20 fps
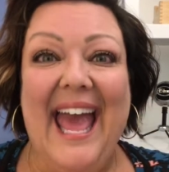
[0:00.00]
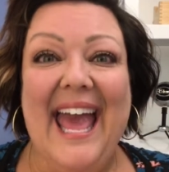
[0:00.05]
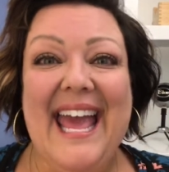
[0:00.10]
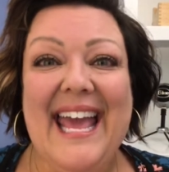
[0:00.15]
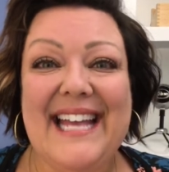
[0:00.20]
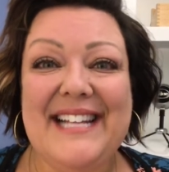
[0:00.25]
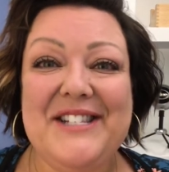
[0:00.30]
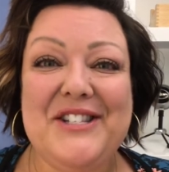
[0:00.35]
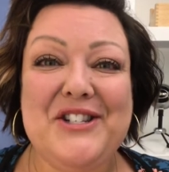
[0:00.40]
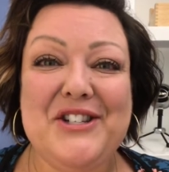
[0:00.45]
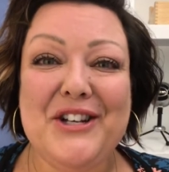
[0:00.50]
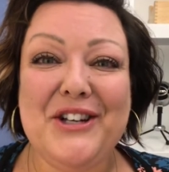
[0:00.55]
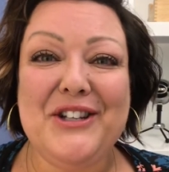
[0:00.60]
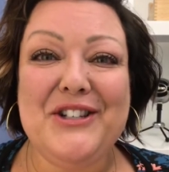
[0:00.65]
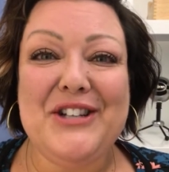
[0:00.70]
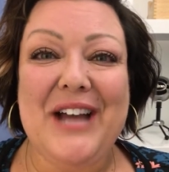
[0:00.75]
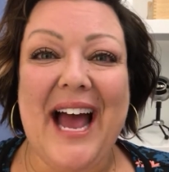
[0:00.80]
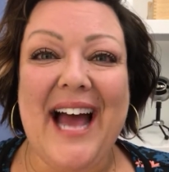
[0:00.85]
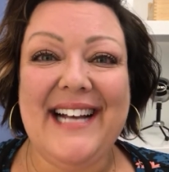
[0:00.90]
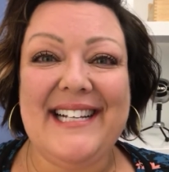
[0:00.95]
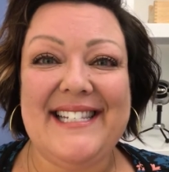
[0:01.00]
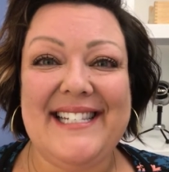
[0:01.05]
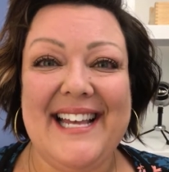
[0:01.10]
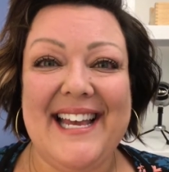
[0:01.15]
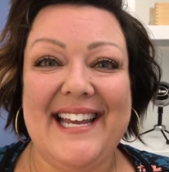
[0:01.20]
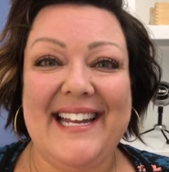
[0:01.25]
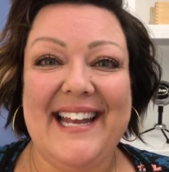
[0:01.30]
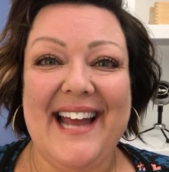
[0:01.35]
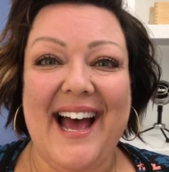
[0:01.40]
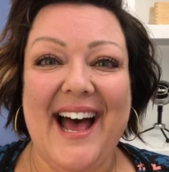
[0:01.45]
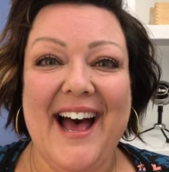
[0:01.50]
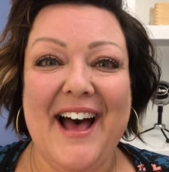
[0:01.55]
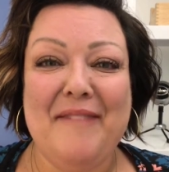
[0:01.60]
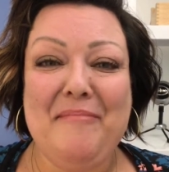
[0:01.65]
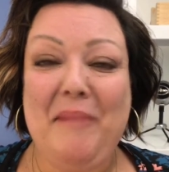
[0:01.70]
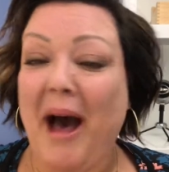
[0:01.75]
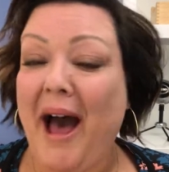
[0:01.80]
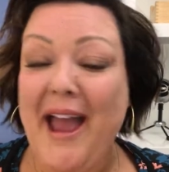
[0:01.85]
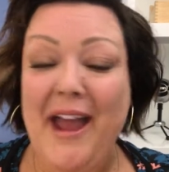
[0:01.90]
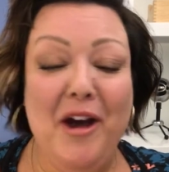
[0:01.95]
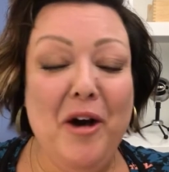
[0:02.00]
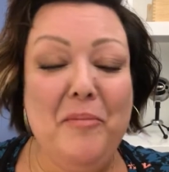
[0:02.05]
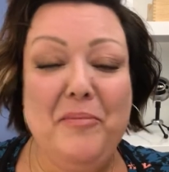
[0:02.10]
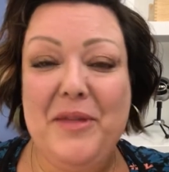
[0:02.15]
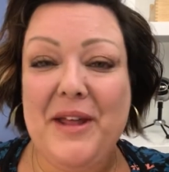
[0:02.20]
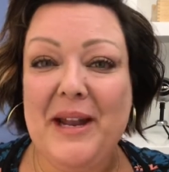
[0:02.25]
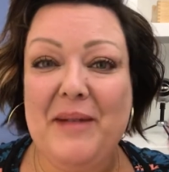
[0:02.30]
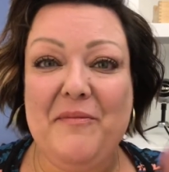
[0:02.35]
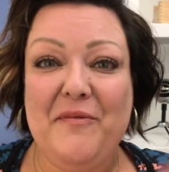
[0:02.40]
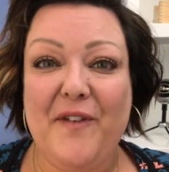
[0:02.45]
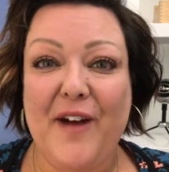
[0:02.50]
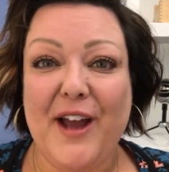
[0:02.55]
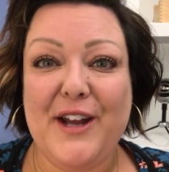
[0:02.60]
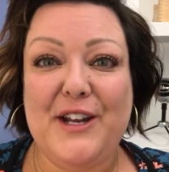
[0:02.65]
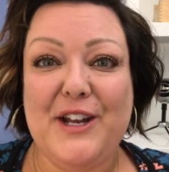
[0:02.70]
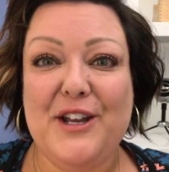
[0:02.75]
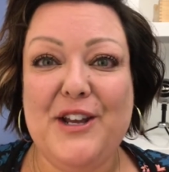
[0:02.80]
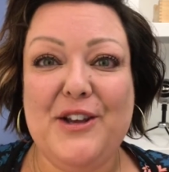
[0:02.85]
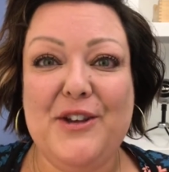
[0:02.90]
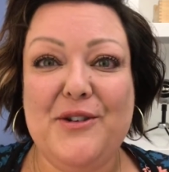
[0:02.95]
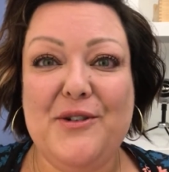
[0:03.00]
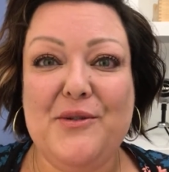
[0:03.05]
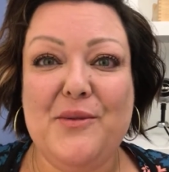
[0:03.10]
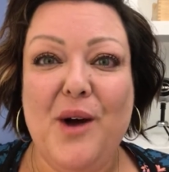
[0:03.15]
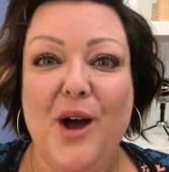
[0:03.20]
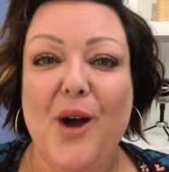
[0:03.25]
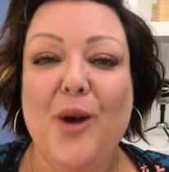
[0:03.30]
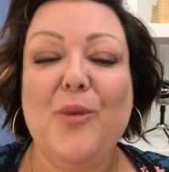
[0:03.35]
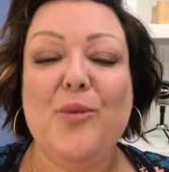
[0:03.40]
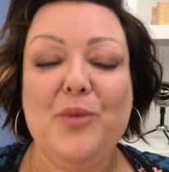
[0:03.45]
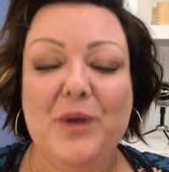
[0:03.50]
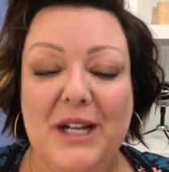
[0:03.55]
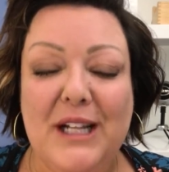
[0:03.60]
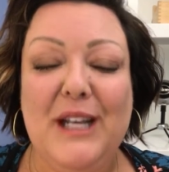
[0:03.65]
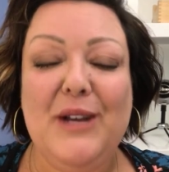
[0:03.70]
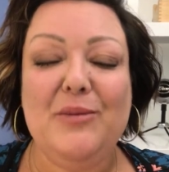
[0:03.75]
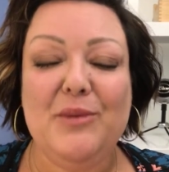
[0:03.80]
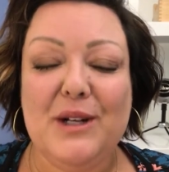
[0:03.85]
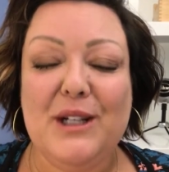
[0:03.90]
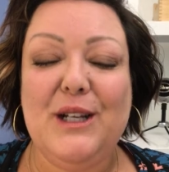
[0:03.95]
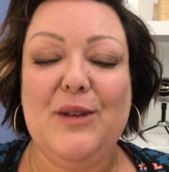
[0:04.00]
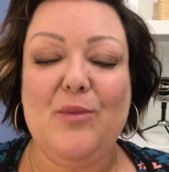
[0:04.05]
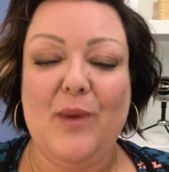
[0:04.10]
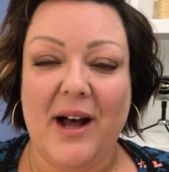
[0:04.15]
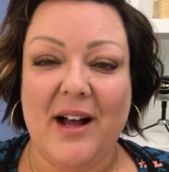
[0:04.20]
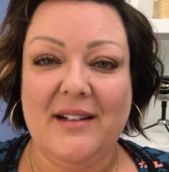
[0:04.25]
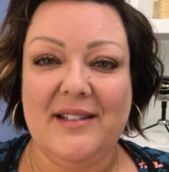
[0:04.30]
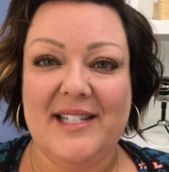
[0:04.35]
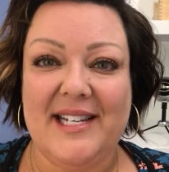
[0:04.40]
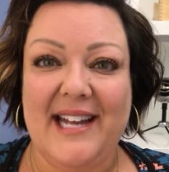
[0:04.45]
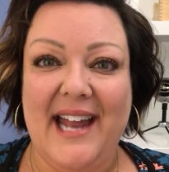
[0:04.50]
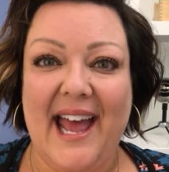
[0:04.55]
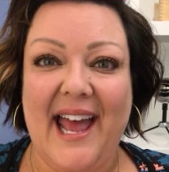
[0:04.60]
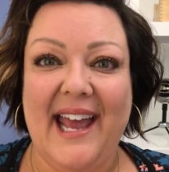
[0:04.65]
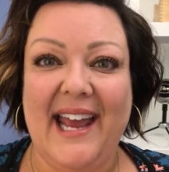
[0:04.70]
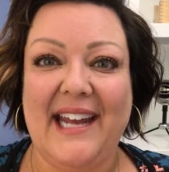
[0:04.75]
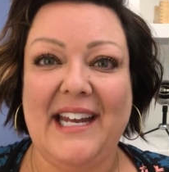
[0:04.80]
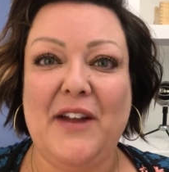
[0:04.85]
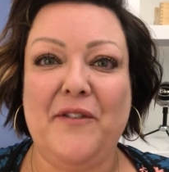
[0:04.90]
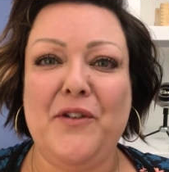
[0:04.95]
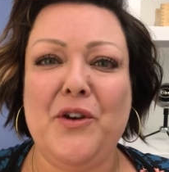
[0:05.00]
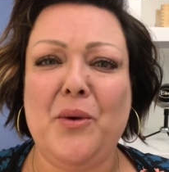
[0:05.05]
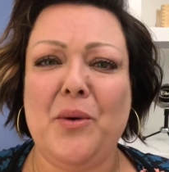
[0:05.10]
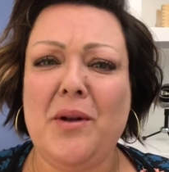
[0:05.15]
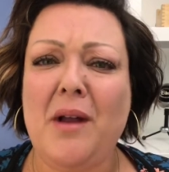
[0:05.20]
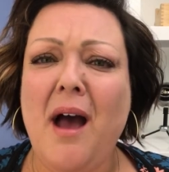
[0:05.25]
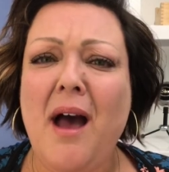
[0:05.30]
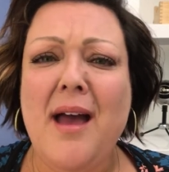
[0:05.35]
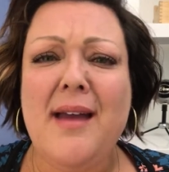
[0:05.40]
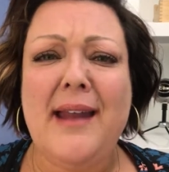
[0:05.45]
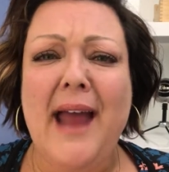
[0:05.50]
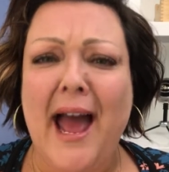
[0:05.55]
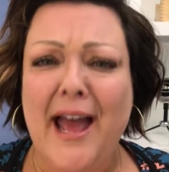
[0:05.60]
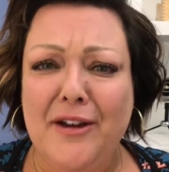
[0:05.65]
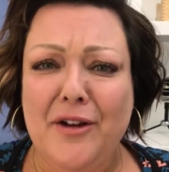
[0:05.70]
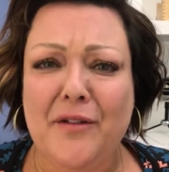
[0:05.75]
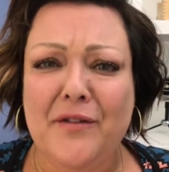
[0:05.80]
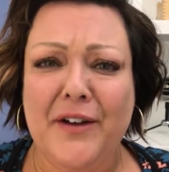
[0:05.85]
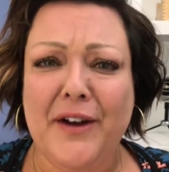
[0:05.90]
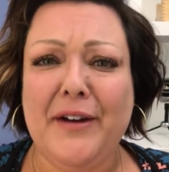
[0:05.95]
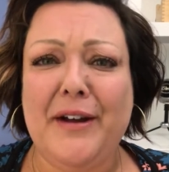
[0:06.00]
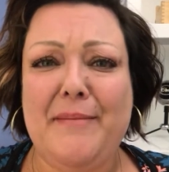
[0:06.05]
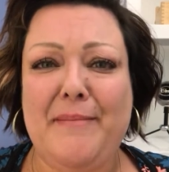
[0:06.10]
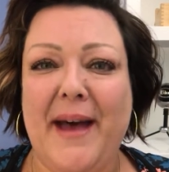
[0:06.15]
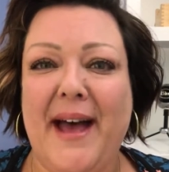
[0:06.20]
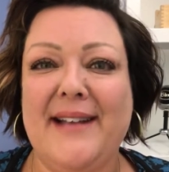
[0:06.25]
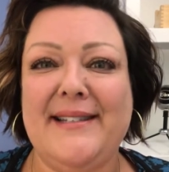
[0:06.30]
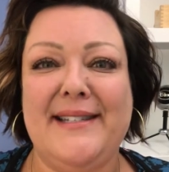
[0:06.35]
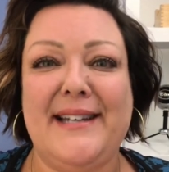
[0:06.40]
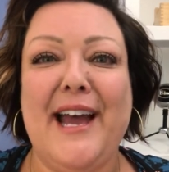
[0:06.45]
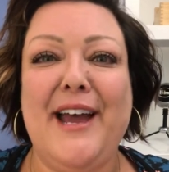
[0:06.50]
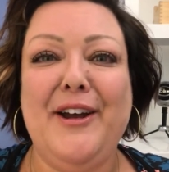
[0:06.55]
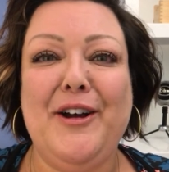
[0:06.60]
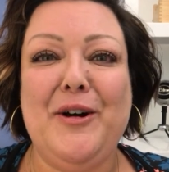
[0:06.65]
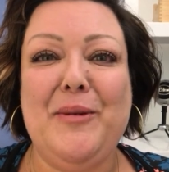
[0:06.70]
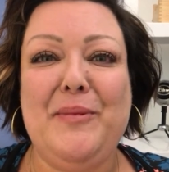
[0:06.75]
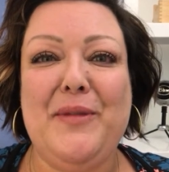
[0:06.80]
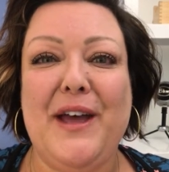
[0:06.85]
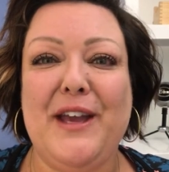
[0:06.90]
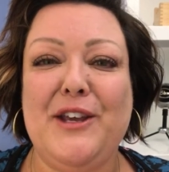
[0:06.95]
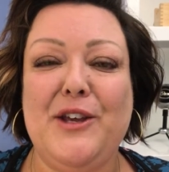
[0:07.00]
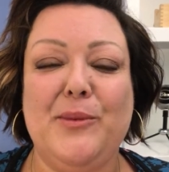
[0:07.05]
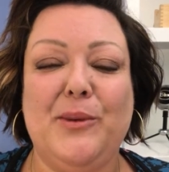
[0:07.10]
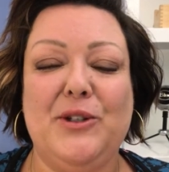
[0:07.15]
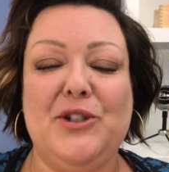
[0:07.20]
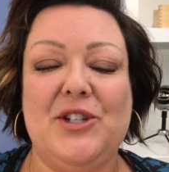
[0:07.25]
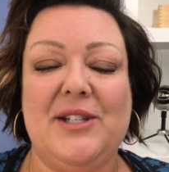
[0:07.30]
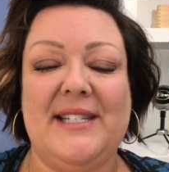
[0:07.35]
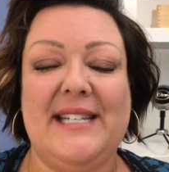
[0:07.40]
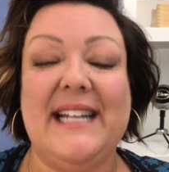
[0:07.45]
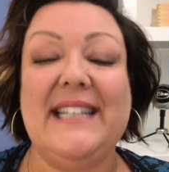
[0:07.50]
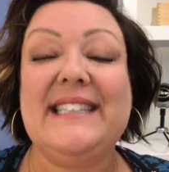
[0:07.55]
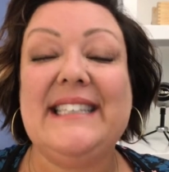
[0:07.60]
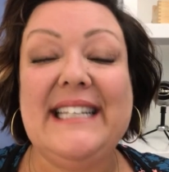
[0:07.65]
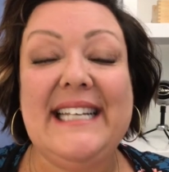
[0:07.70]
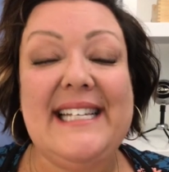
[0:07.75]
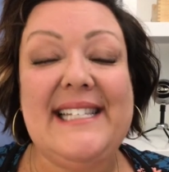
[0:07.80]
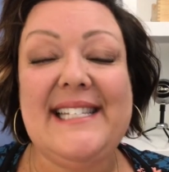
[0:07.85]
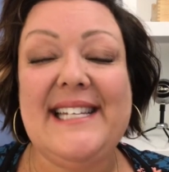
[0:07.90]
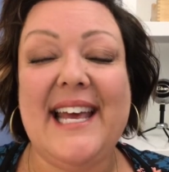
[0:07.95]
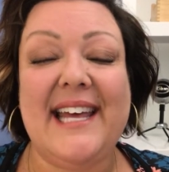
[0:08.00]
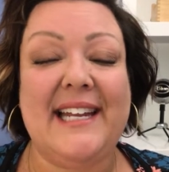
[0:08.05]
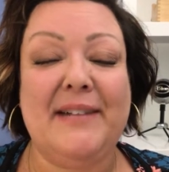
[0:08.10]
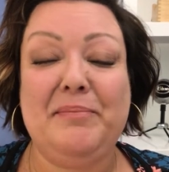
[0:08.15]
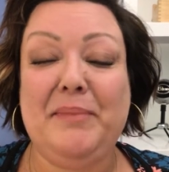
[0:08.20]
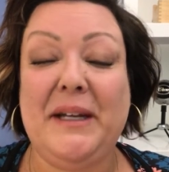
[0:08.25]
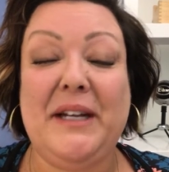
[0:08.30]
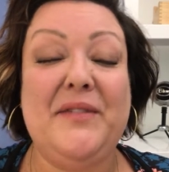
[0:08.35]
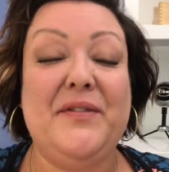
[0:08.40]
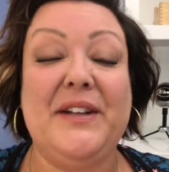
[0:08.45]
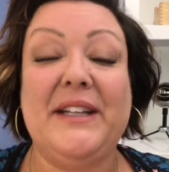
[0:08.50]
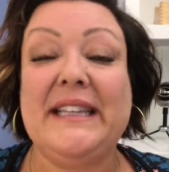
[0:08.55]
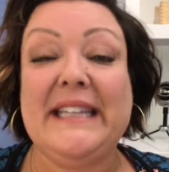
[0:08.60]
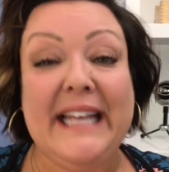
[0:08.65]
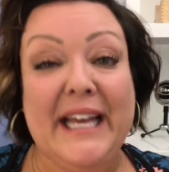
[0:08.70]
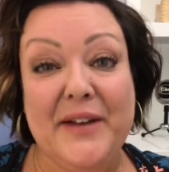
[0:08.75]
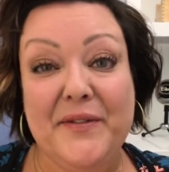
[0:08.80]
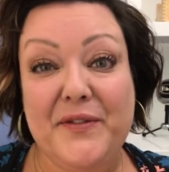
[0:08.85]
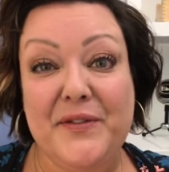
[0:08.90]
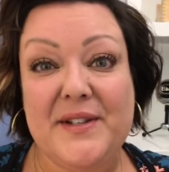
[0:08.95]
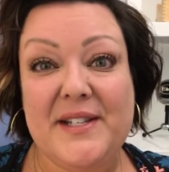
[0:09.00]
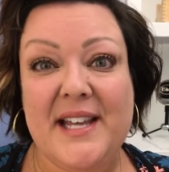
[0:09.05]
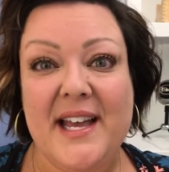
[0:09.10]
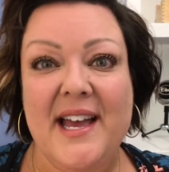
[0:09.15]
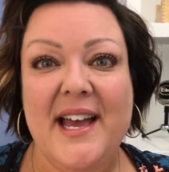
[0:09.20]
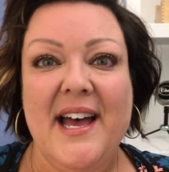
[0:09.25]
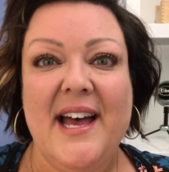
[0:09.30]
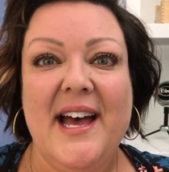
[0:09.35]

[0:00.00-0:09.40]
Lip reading: Hey, it's Jill Jackson. I hope that I'm finding you really, really well today. And if you're not at your very best, I hope that you will just at least get a bit of a lift,